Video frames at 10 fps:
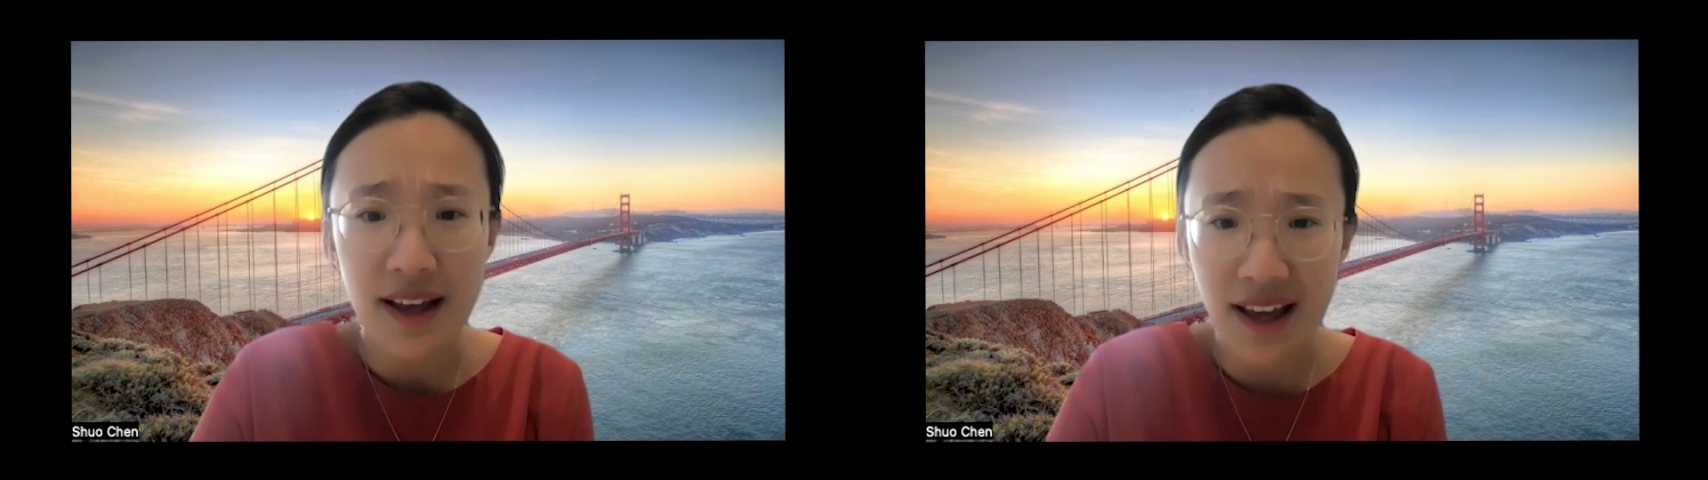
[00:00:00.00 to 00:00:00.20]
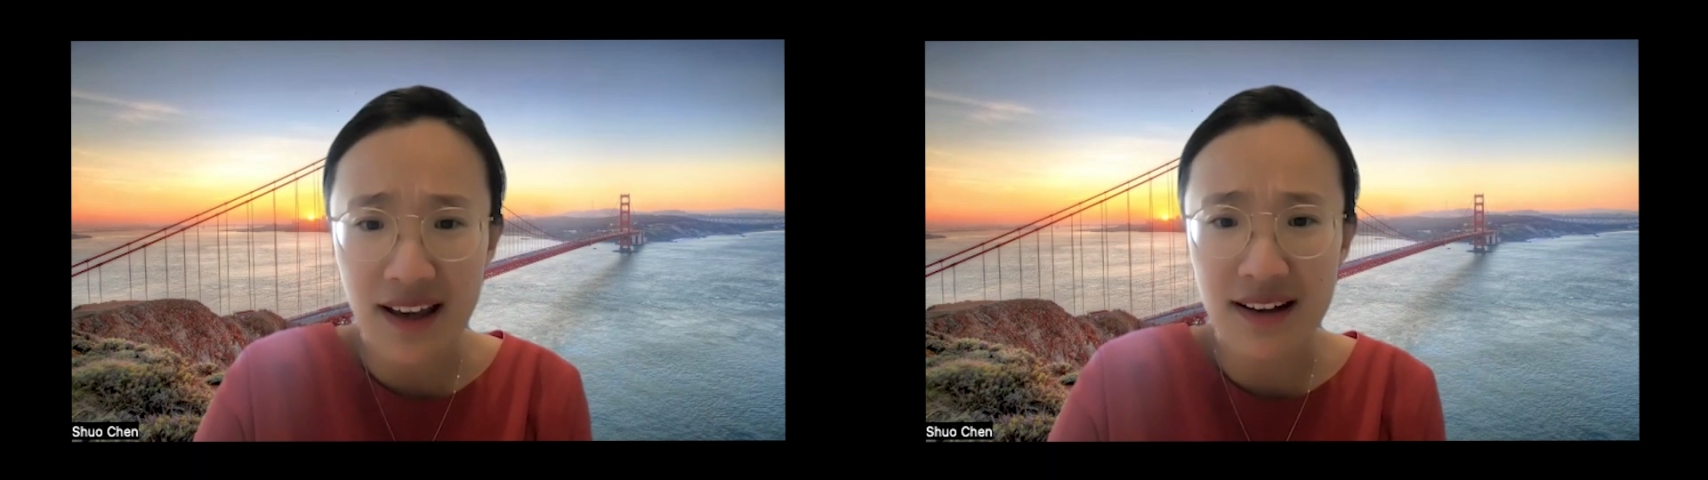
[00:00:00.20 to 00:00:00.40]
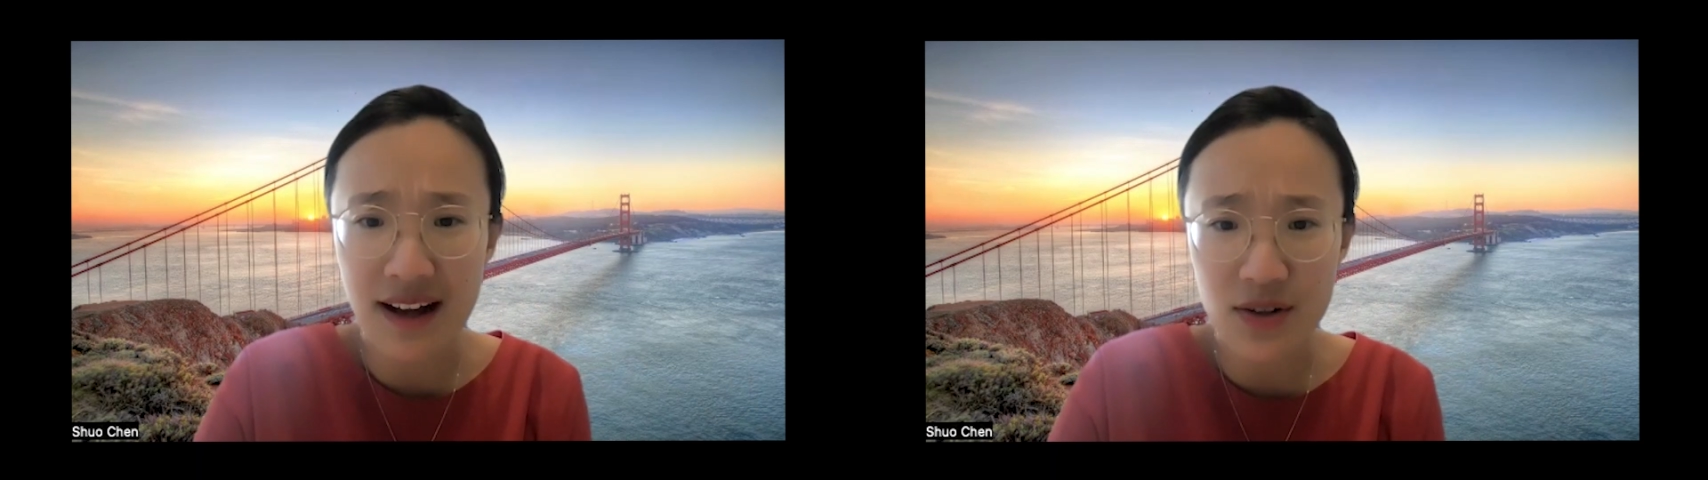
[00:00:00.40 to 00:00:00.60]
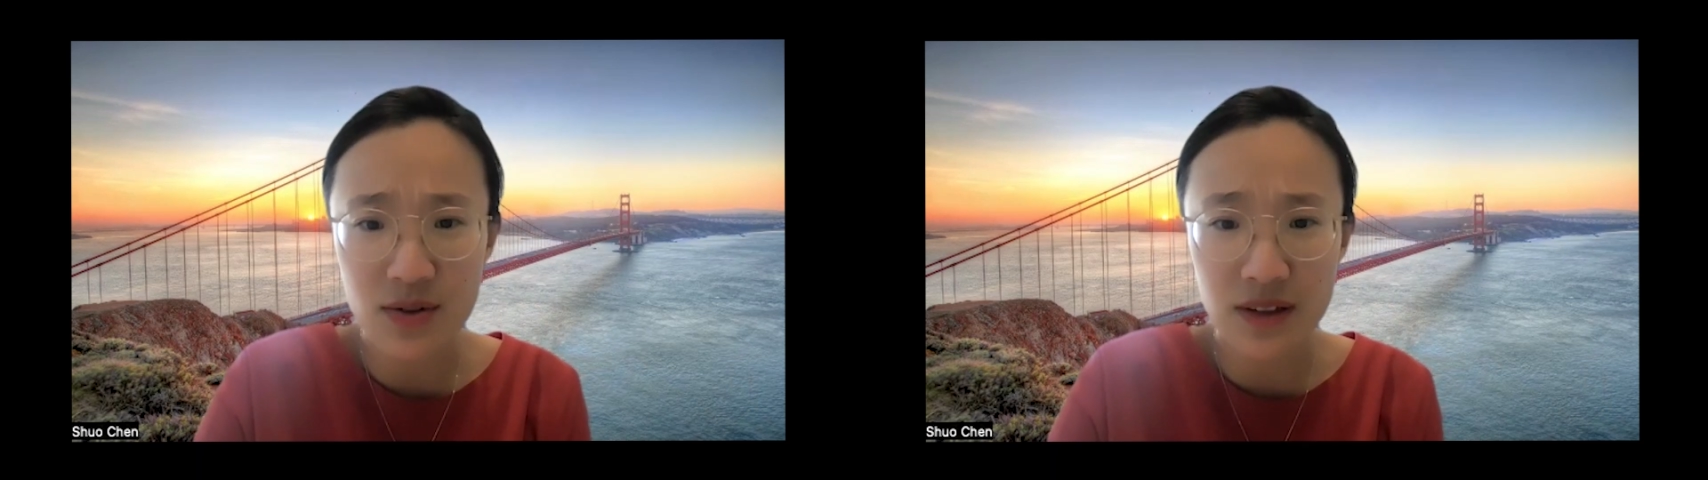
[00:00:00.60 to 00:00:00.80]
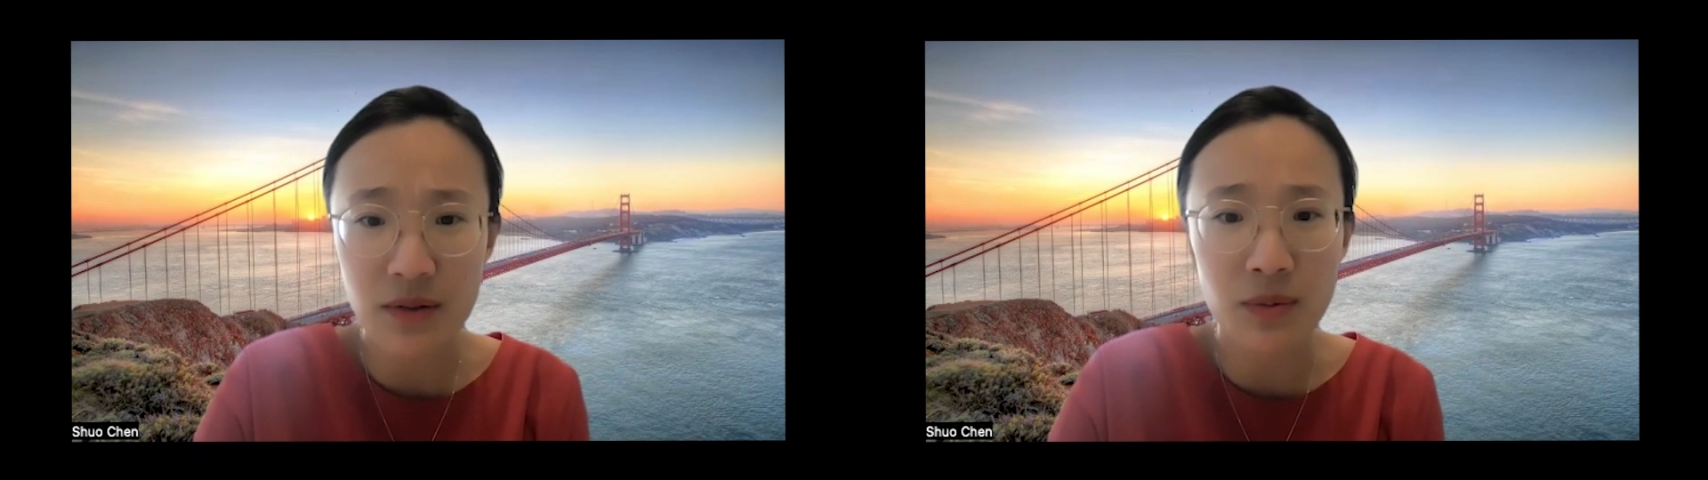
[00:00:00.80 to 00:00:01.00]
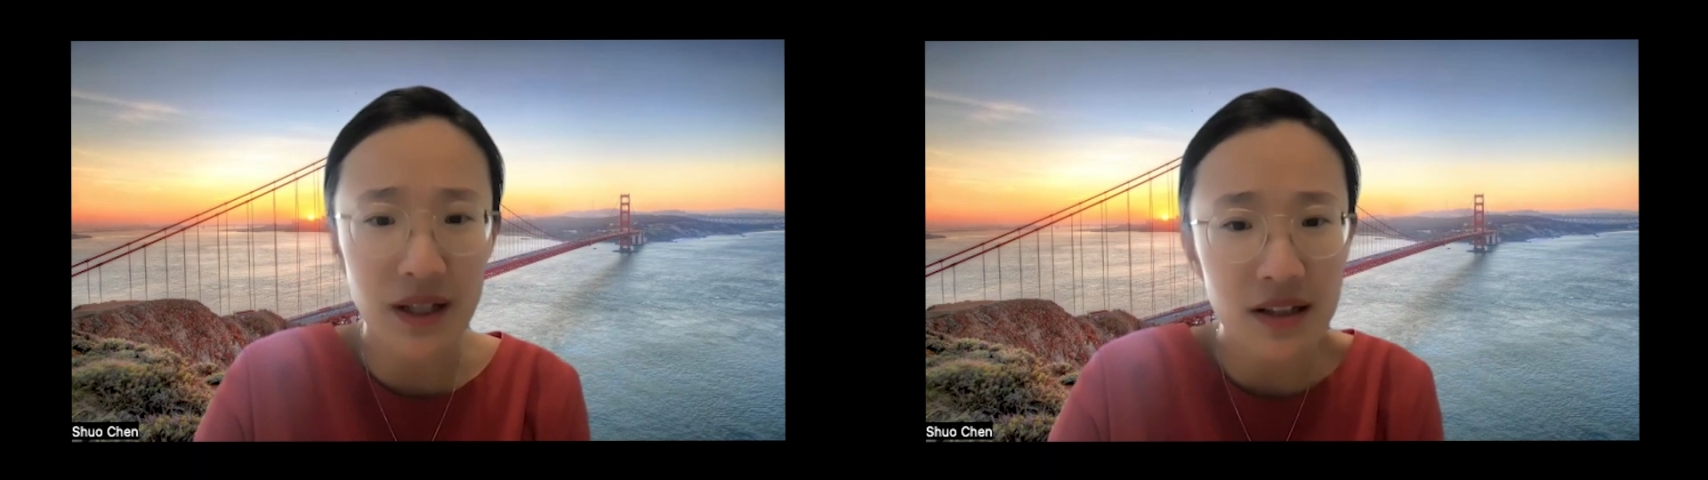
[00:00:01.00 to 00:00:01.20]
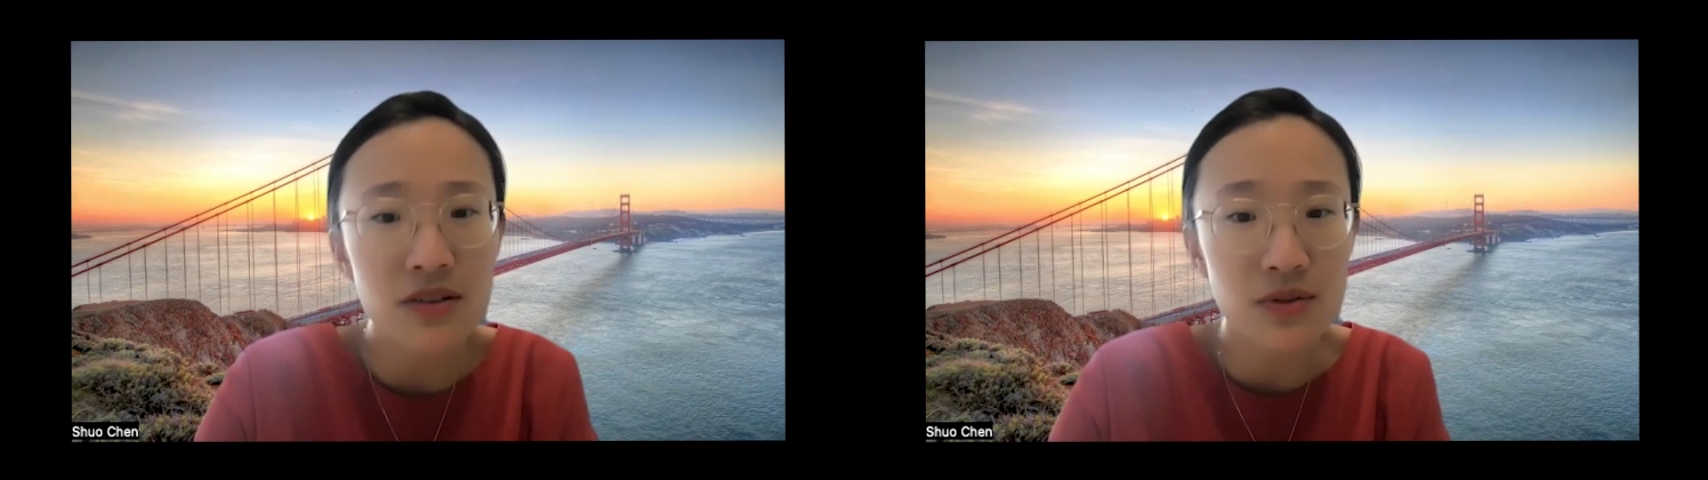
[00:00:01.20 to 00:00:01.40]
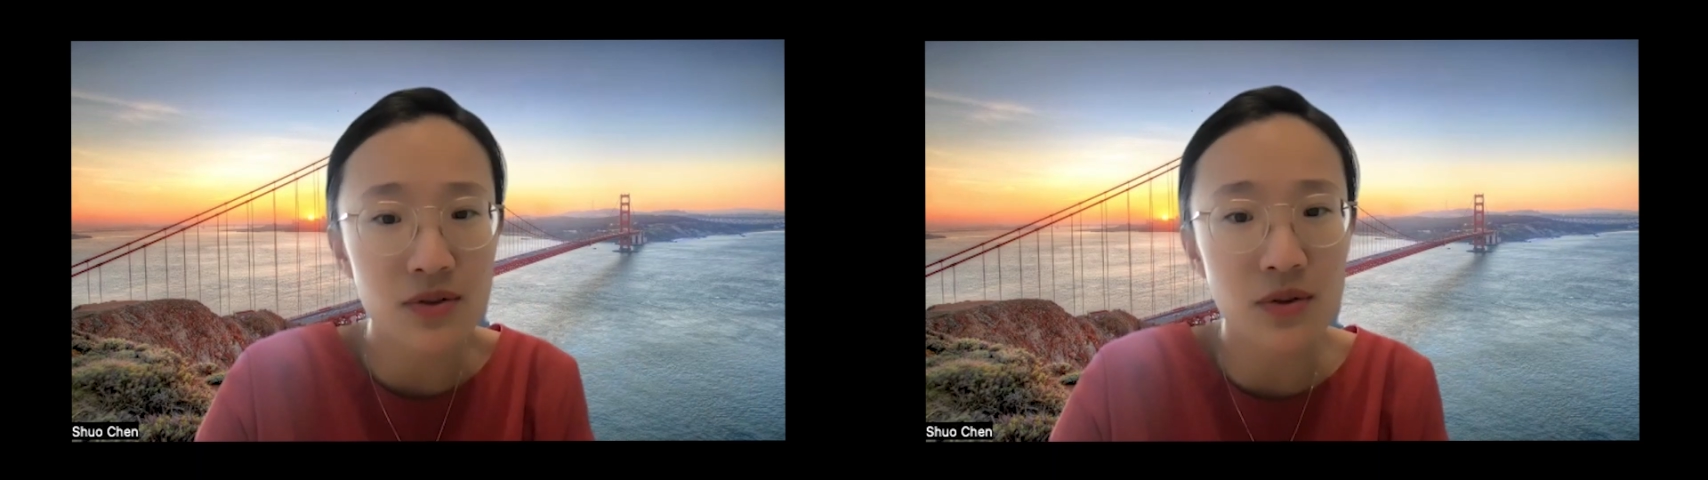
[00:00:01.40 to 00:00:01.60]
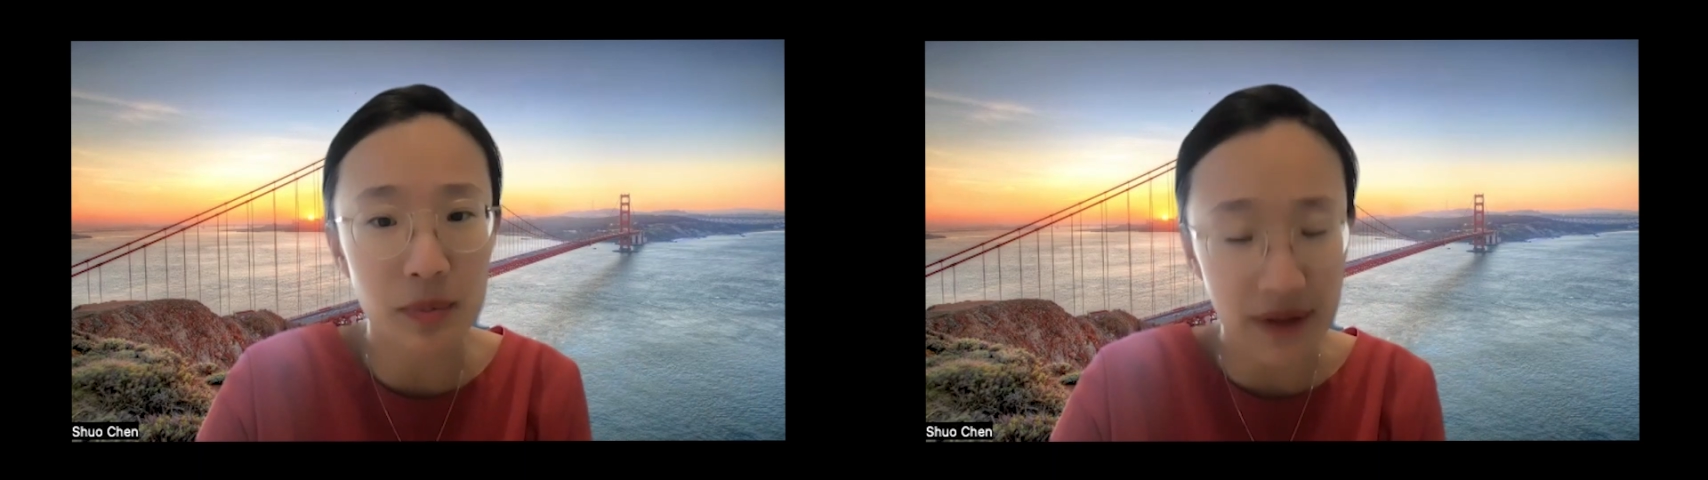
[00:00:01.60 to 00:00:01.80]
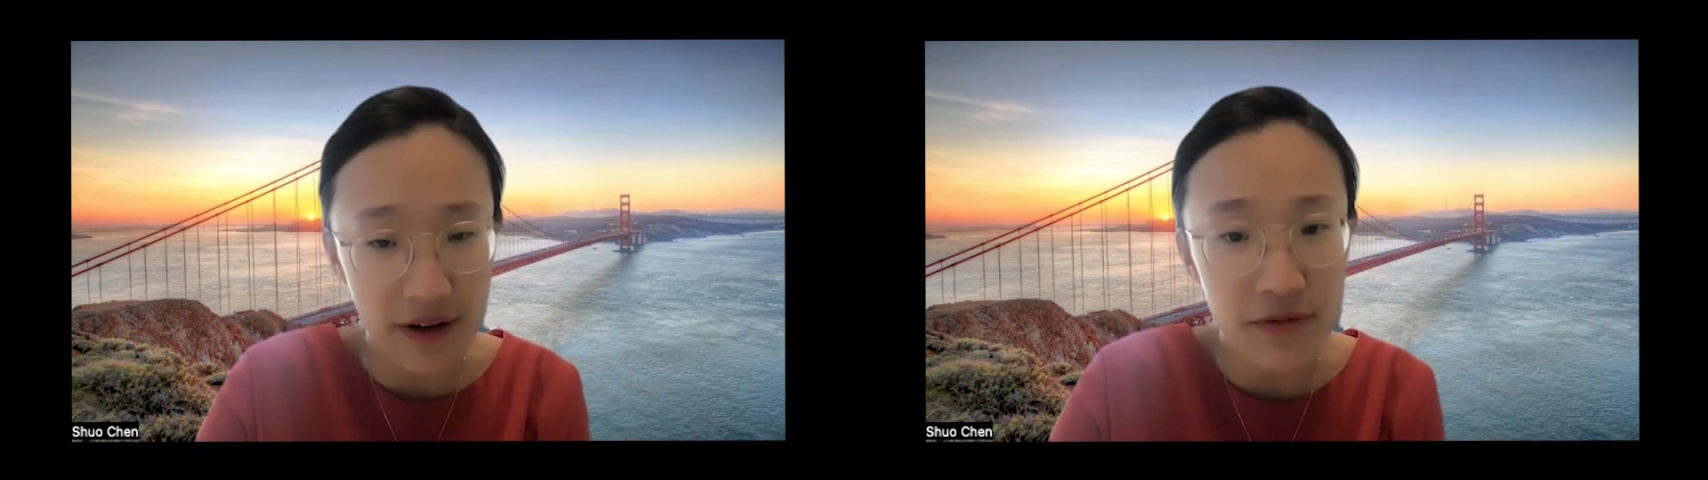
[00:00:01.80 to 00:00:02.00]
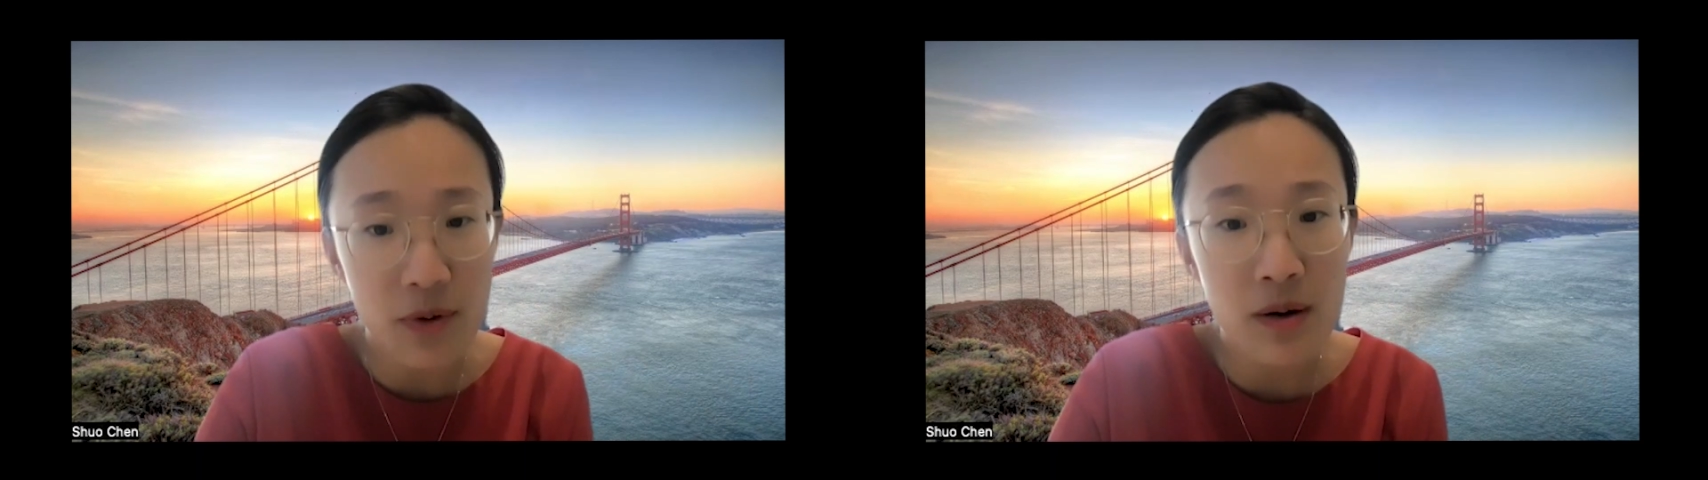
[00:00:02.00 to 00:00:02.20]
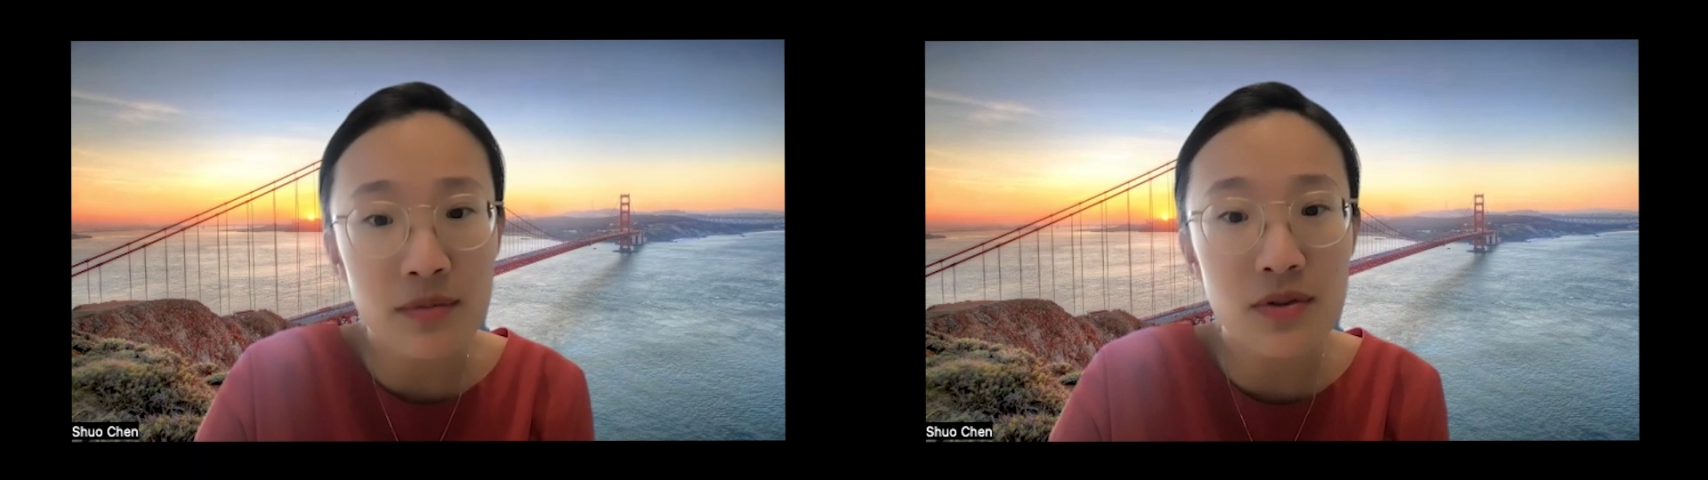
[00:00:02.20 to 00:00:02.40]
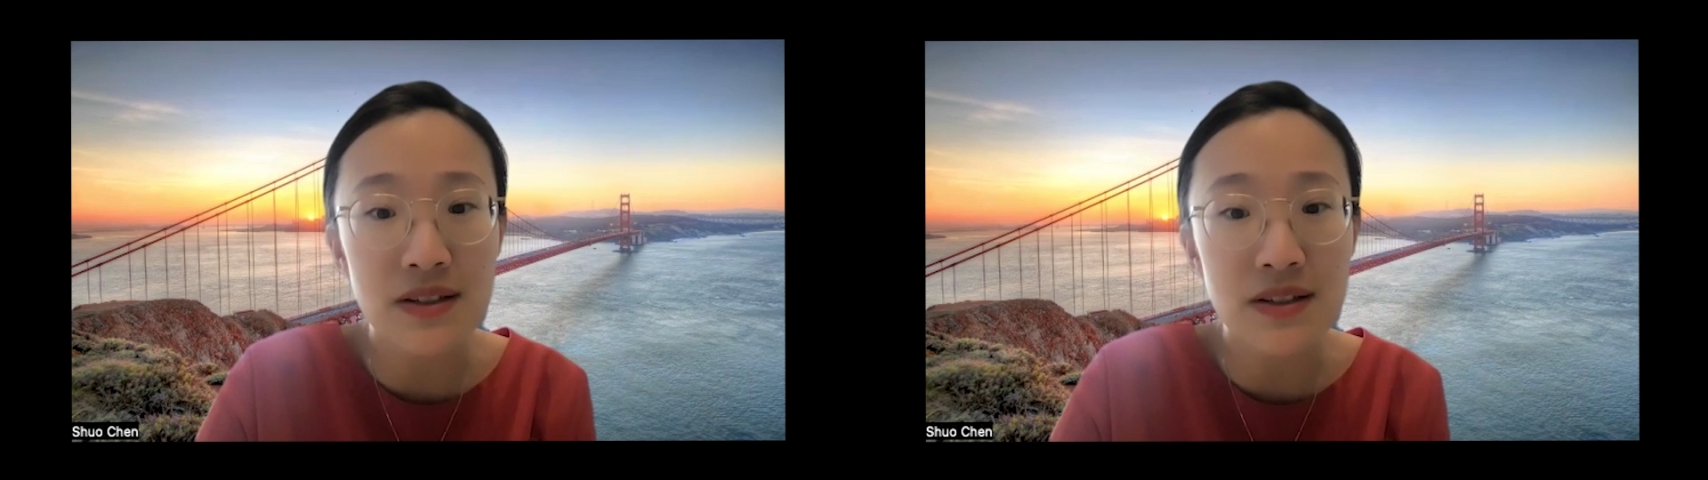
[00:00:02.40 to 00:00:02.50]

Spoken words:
hey, actually, we can use your platform